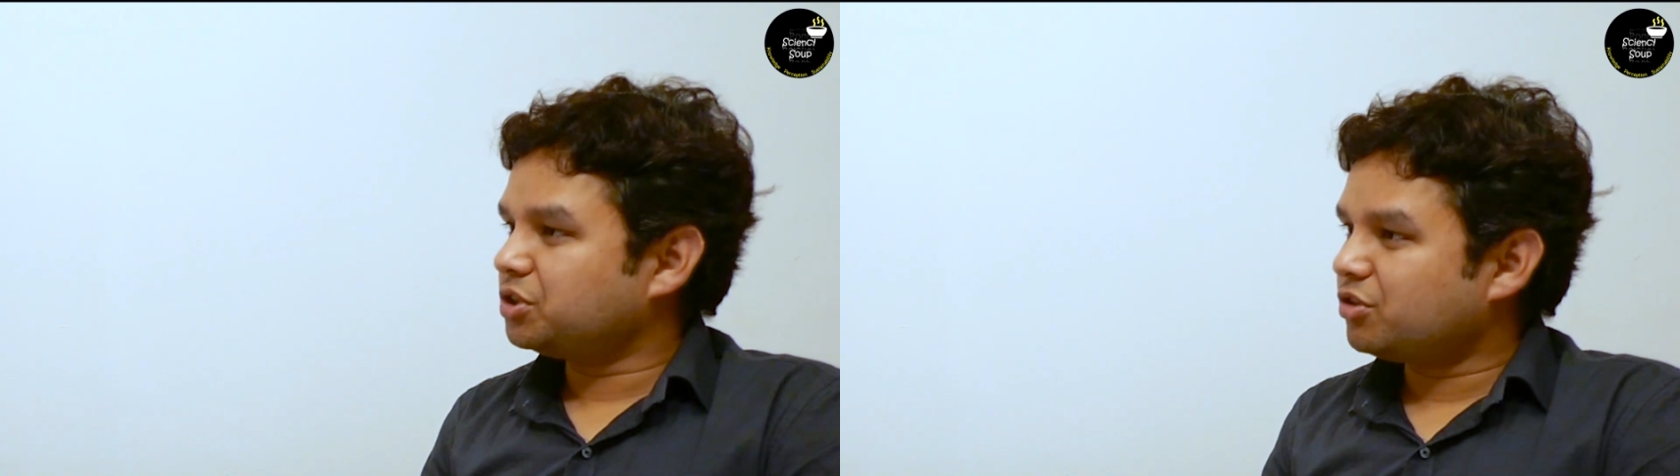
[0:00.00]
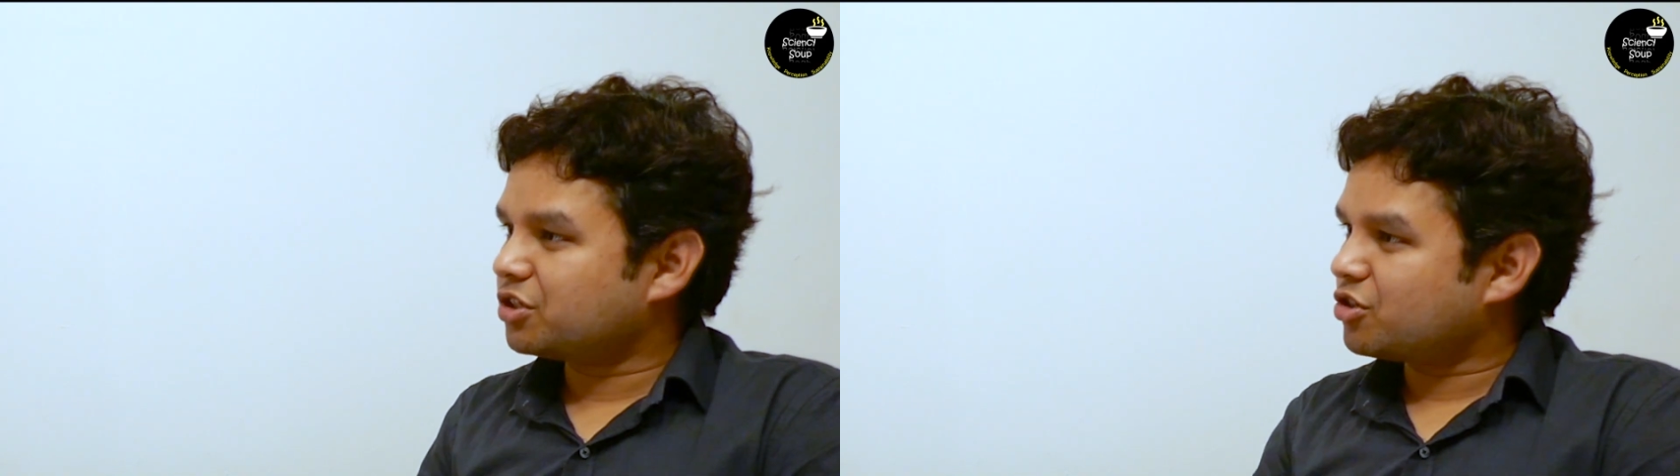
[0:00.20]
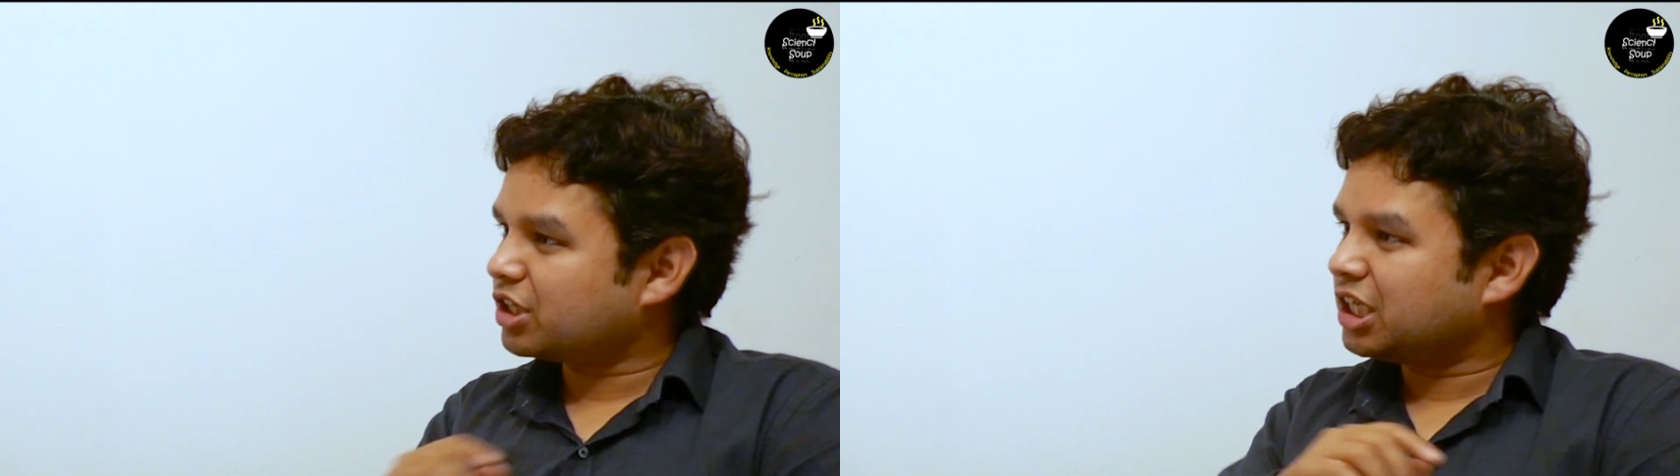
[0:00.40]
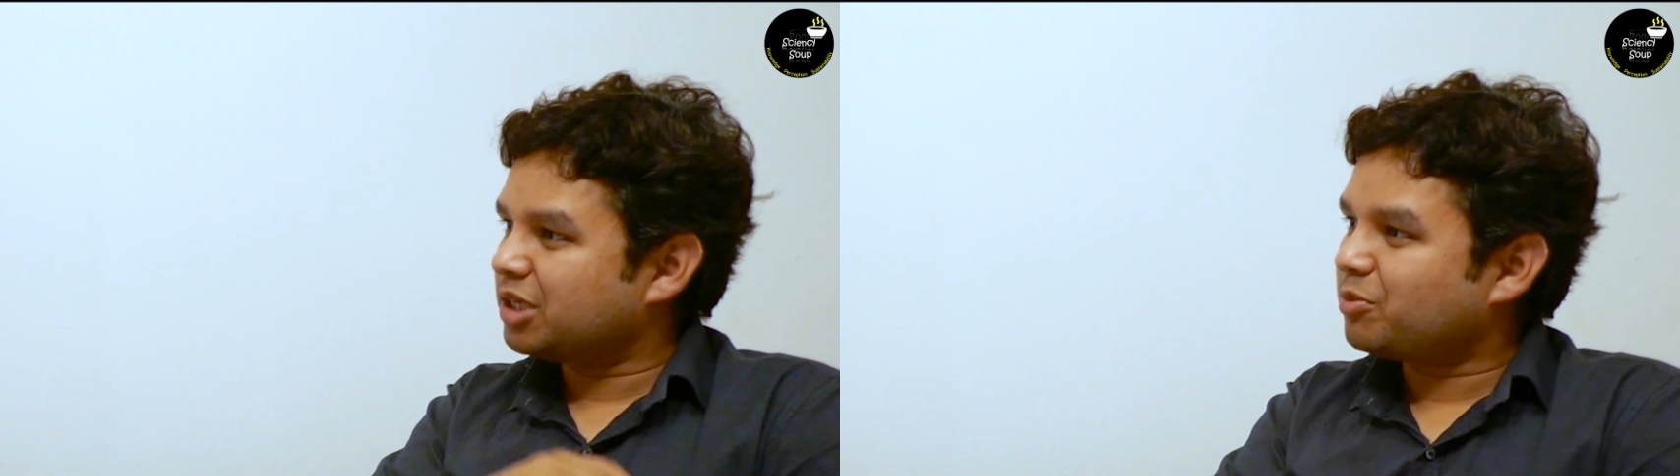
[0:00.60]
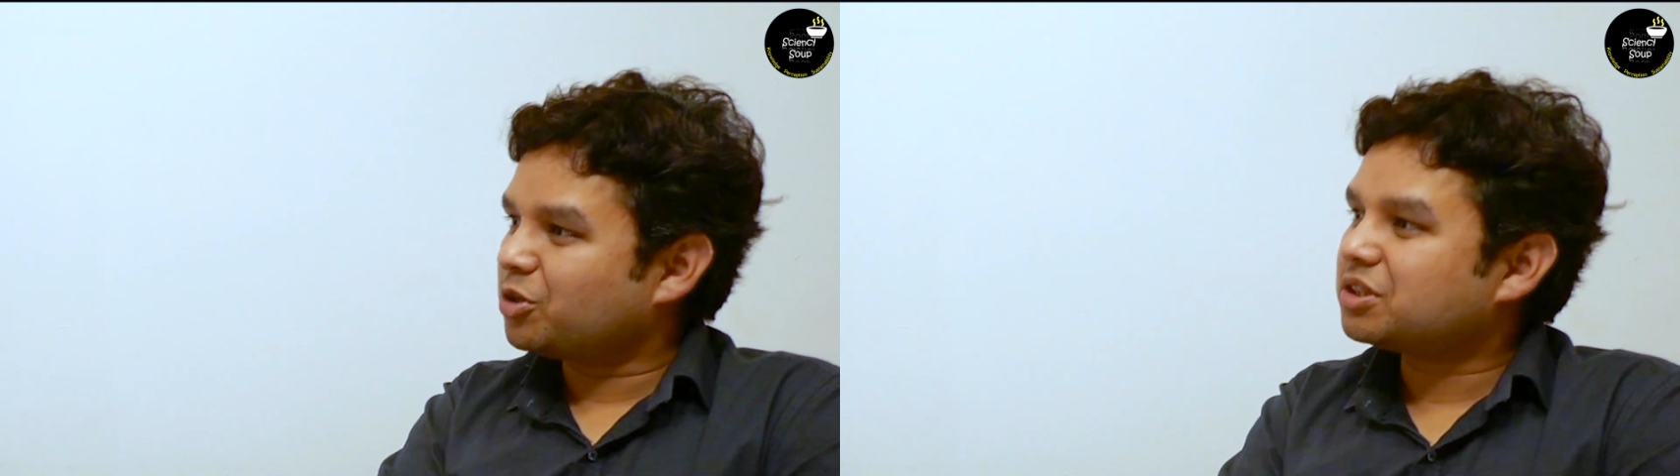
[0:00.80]
you are talking
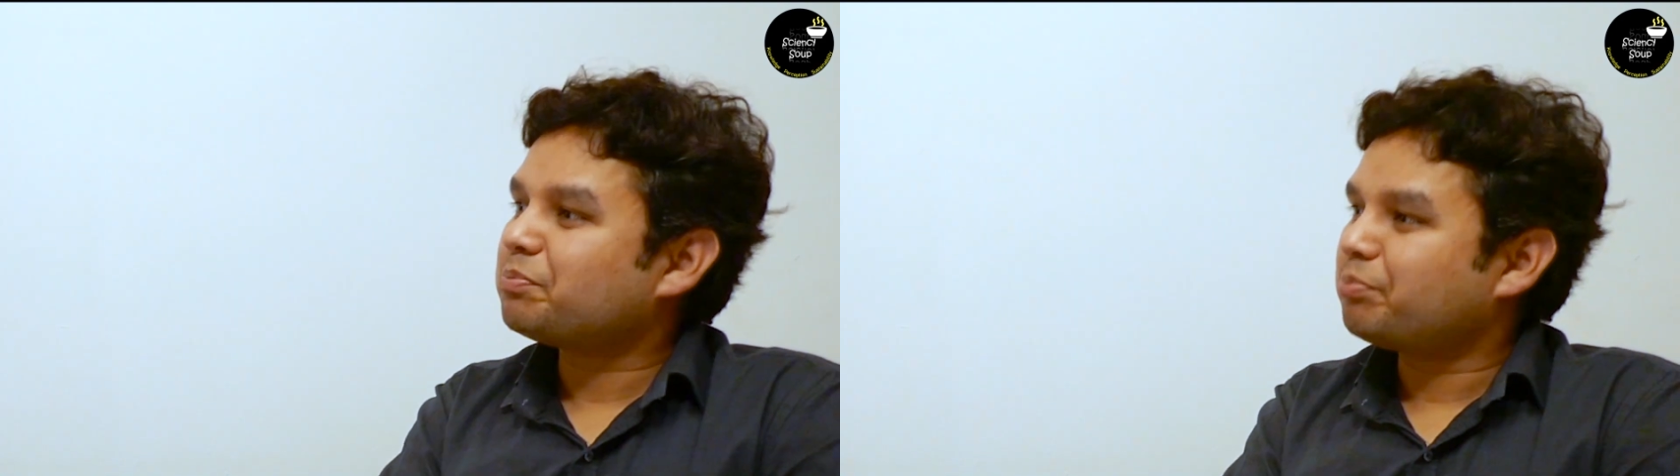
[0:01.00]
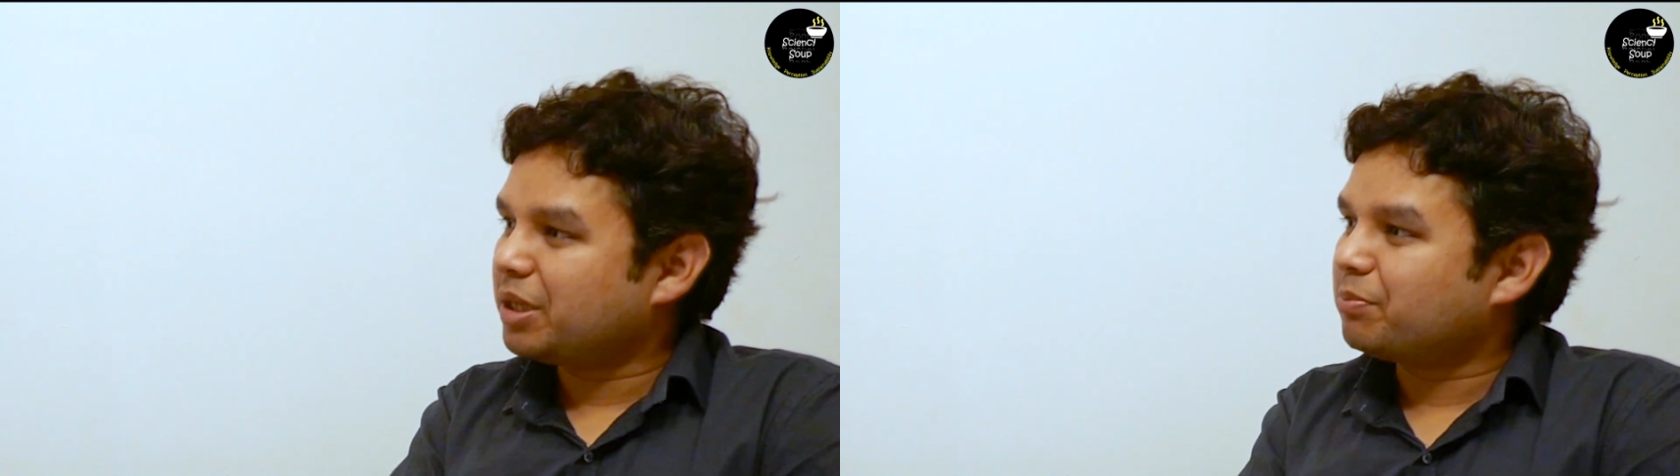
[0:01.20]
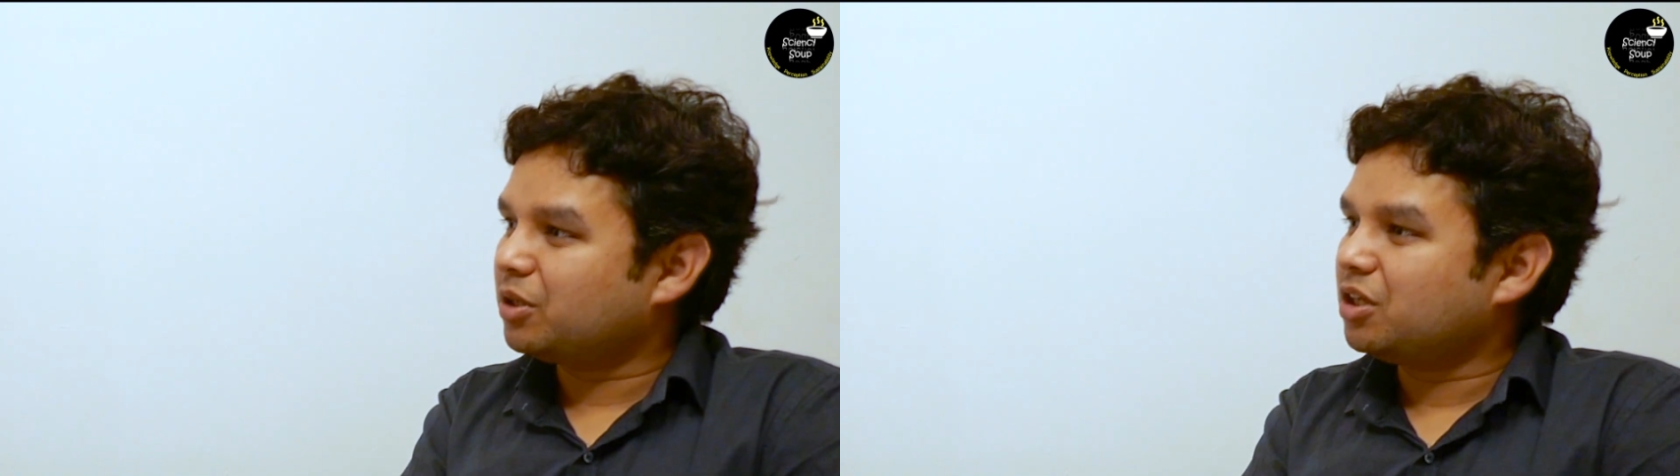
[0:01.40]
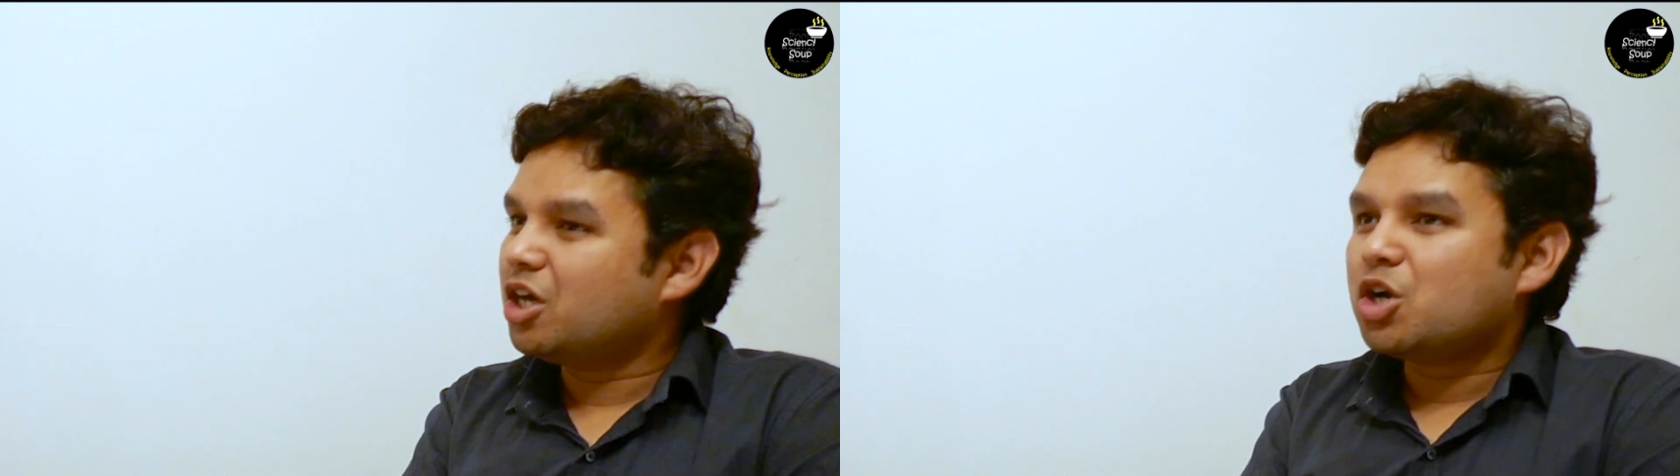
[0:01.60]
about the people